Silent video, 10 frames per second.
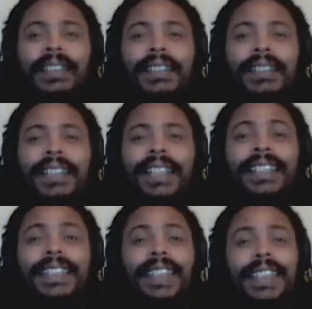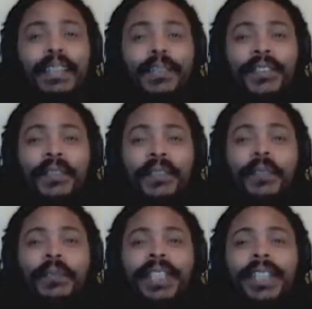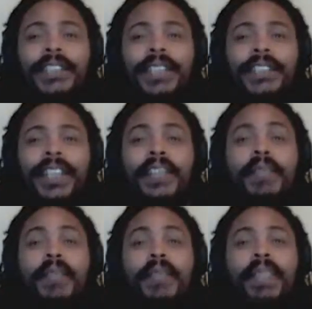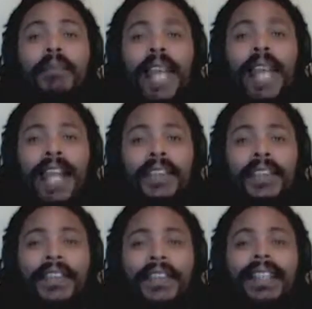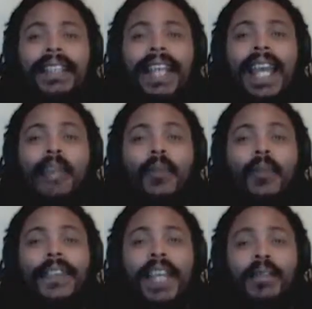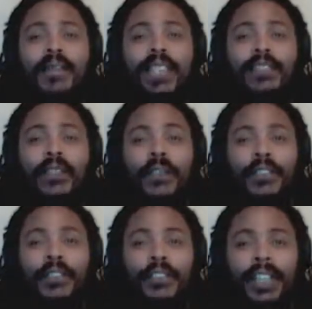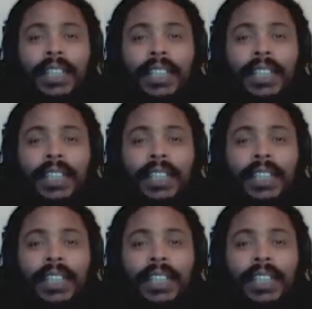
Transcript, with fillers: In today's episode, we'll be discussing the middle path and what that means for your journey.